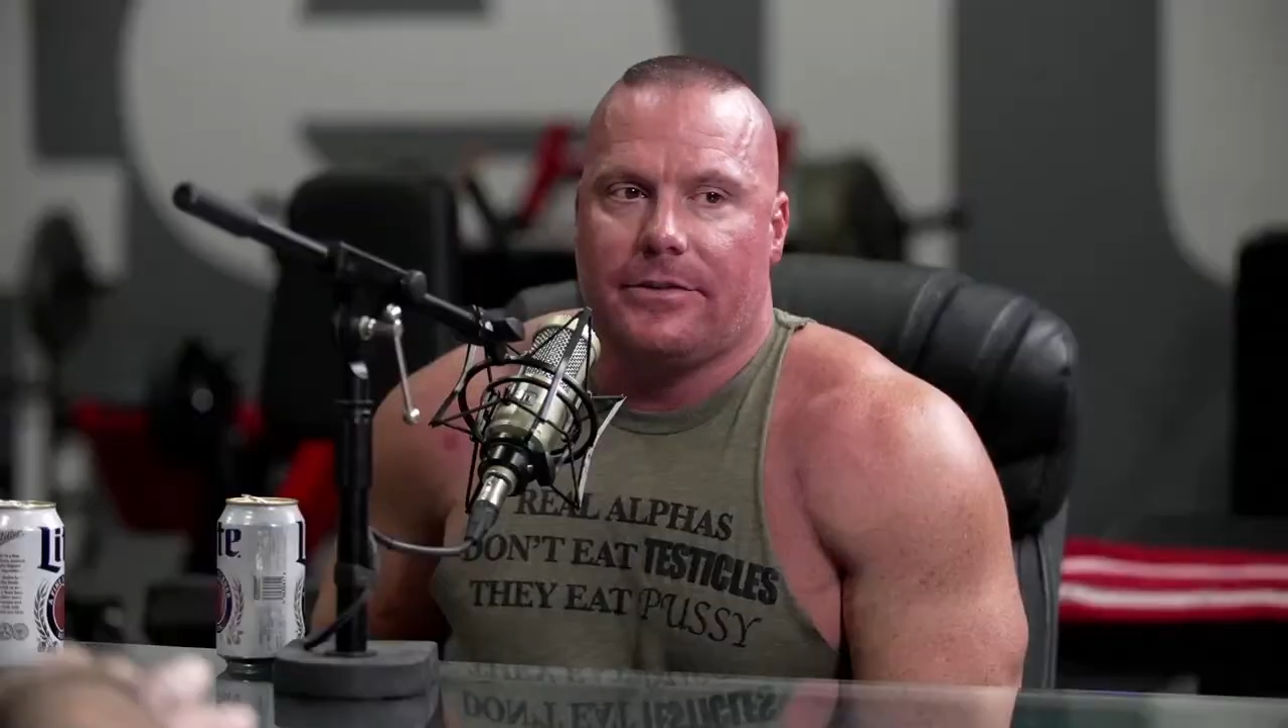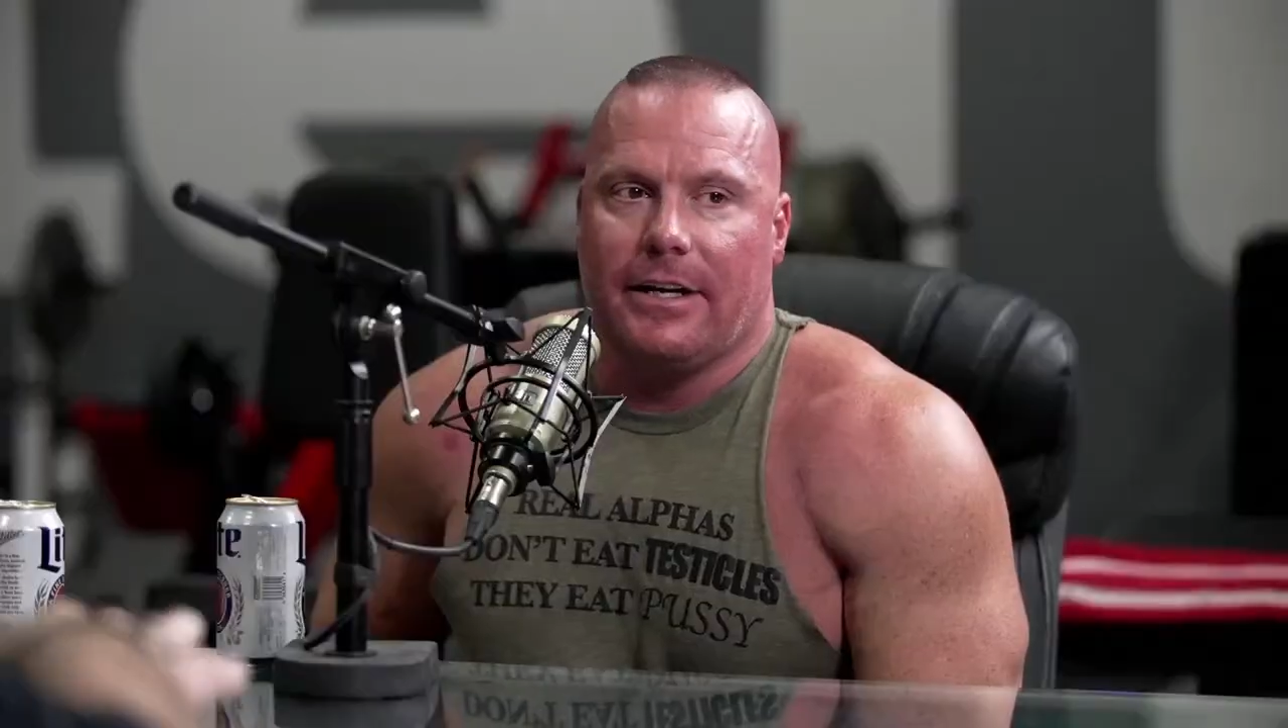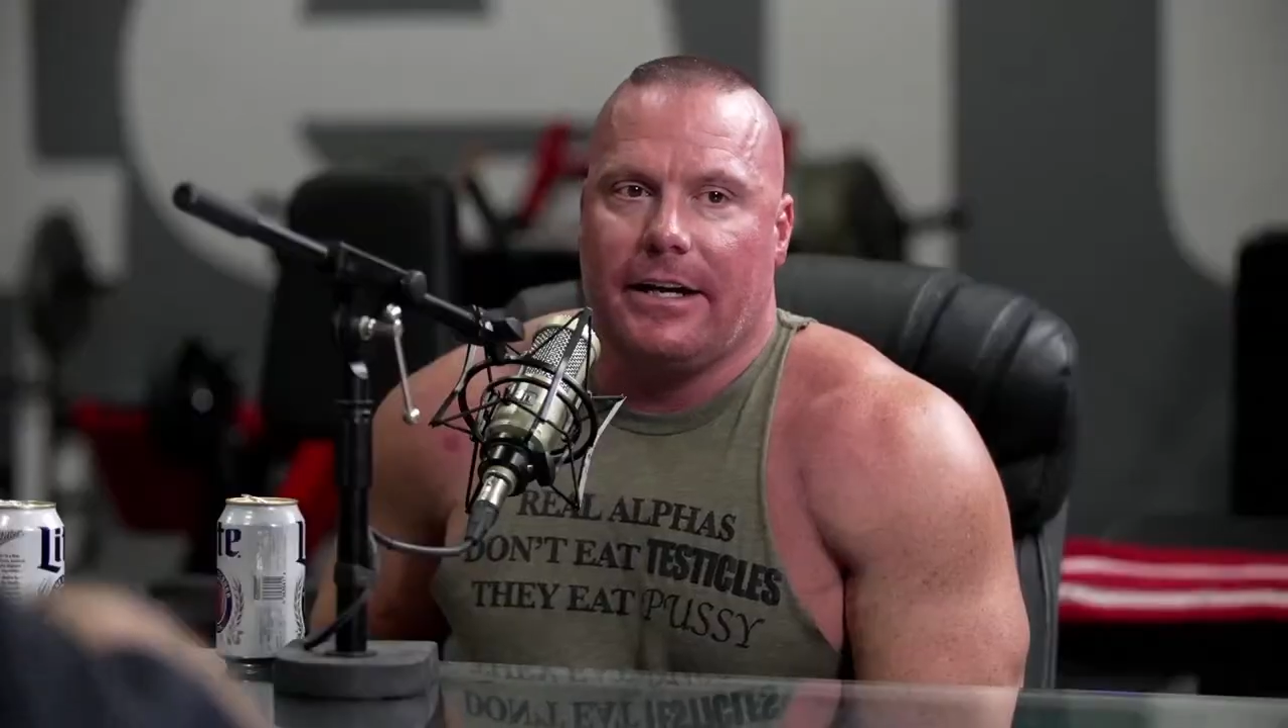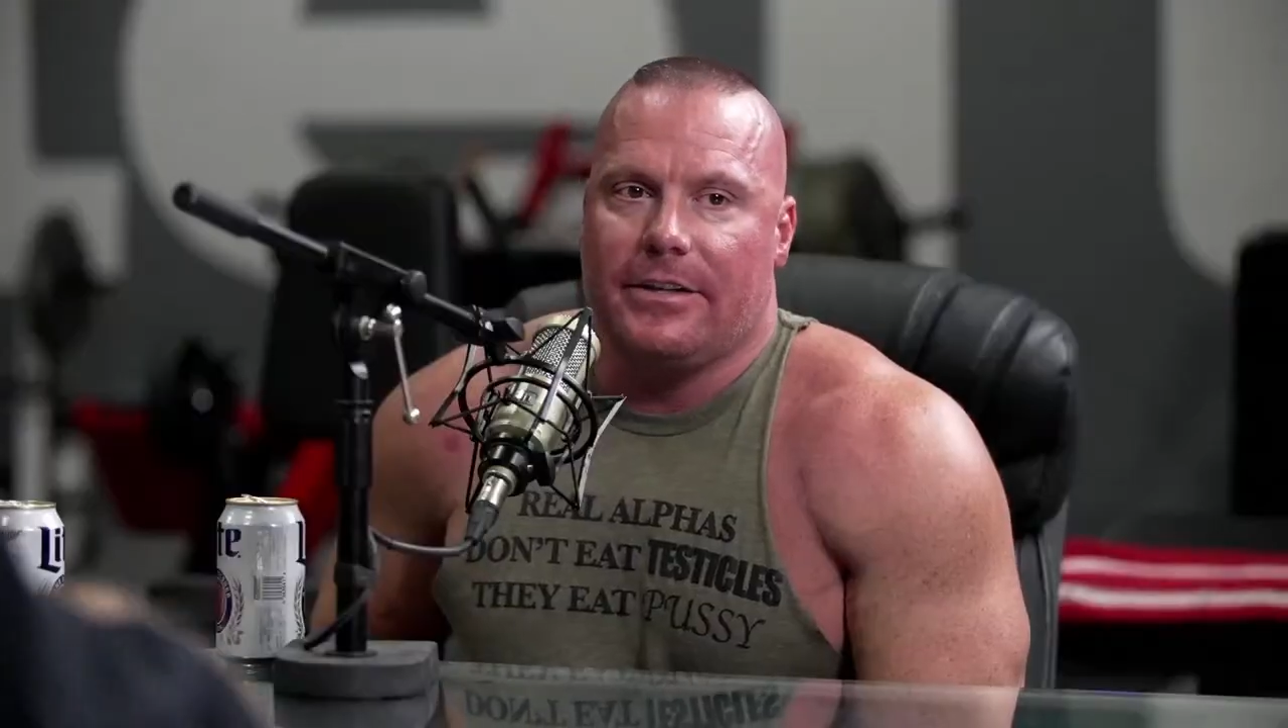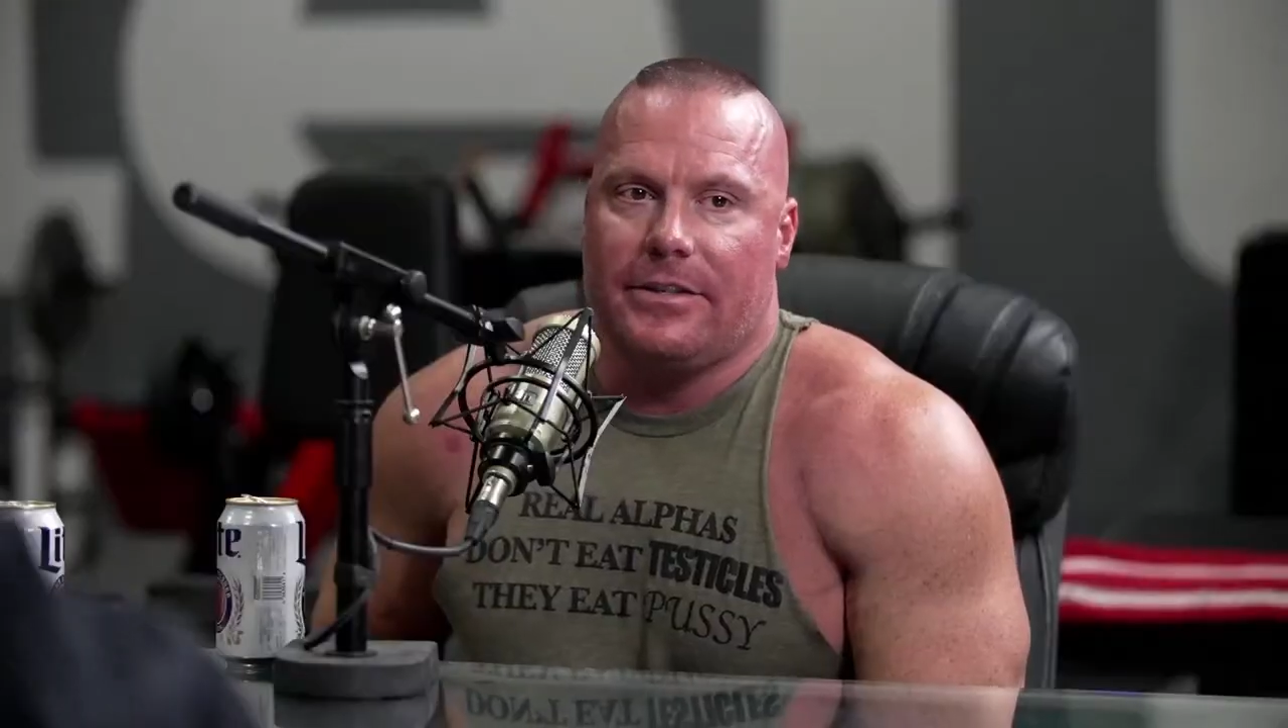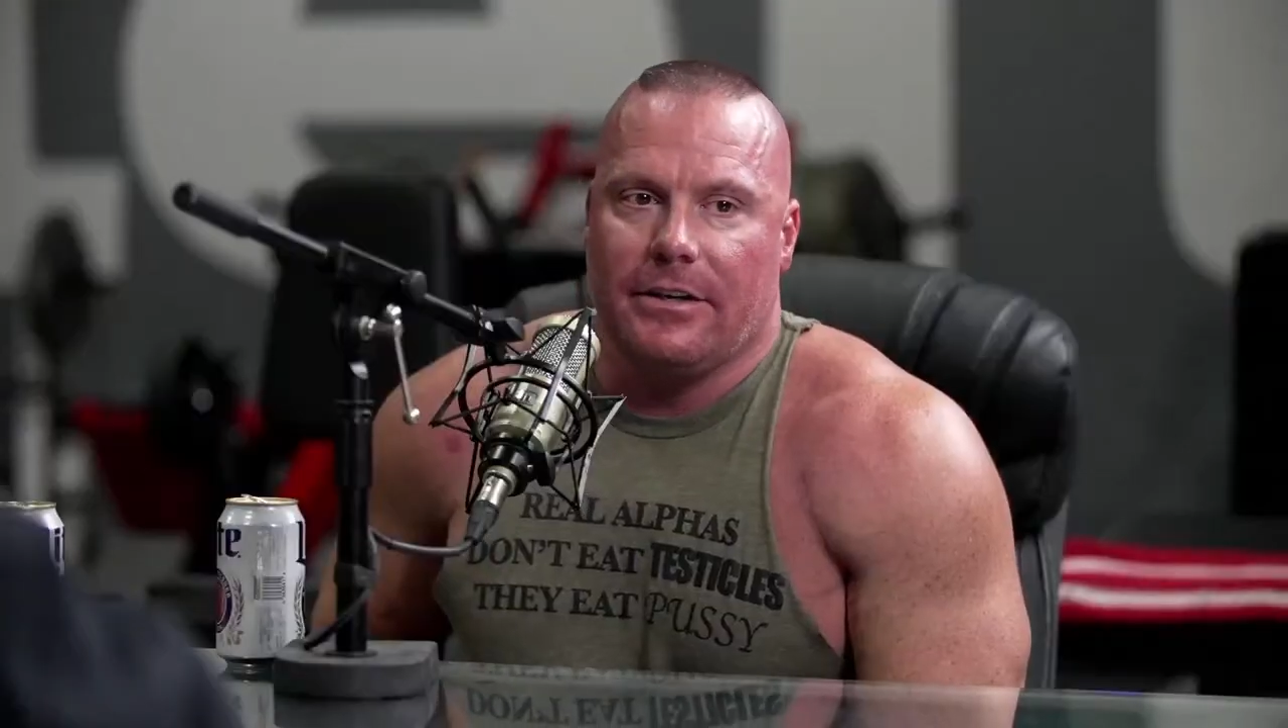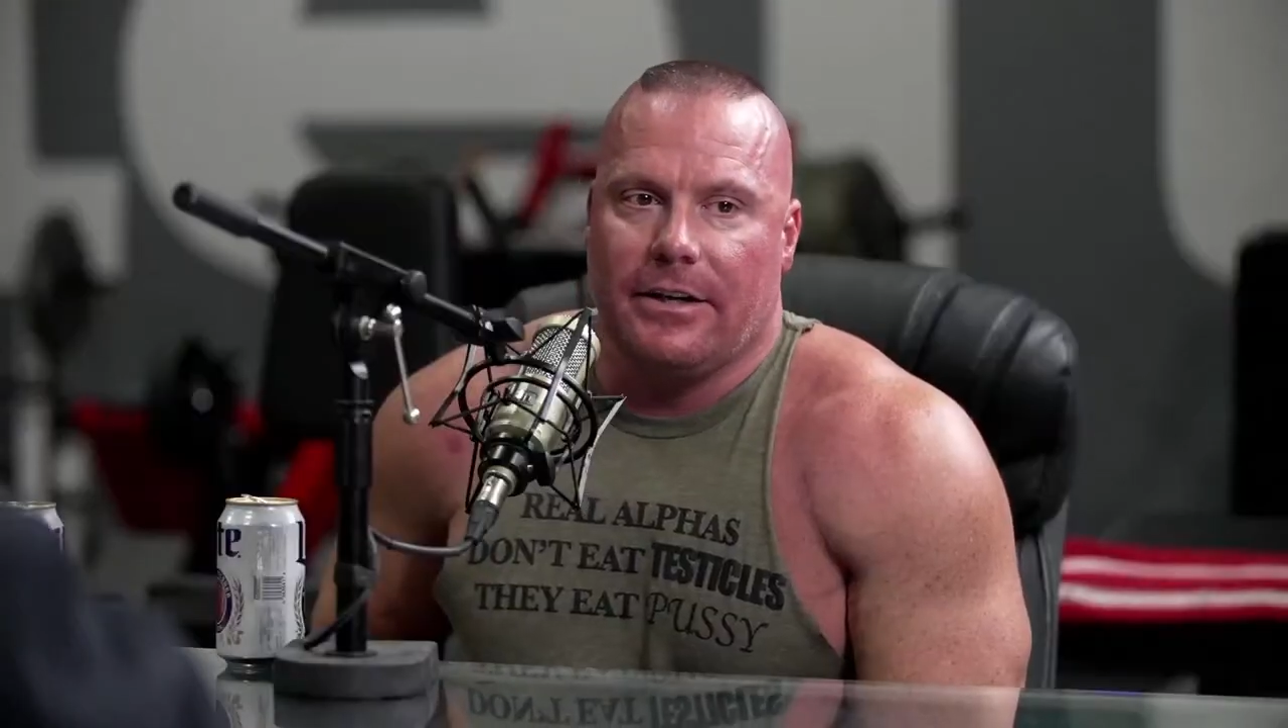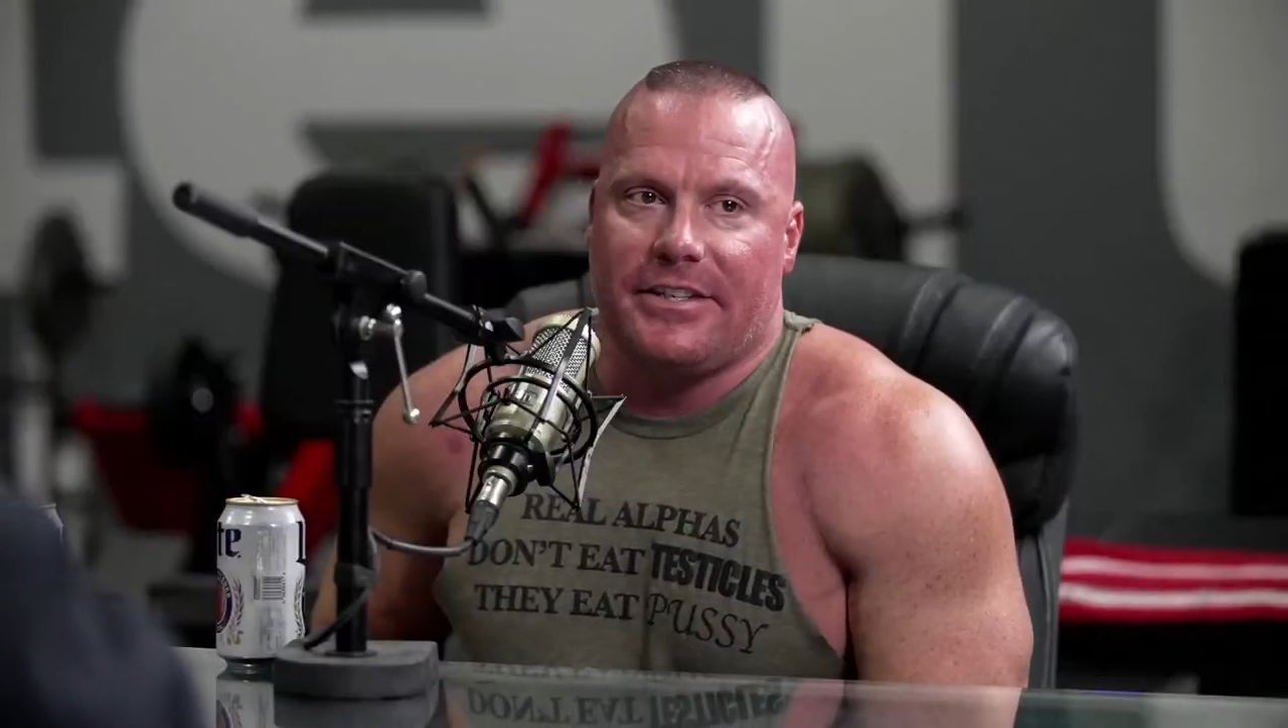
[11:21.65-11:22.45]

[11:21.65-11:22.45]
I guess I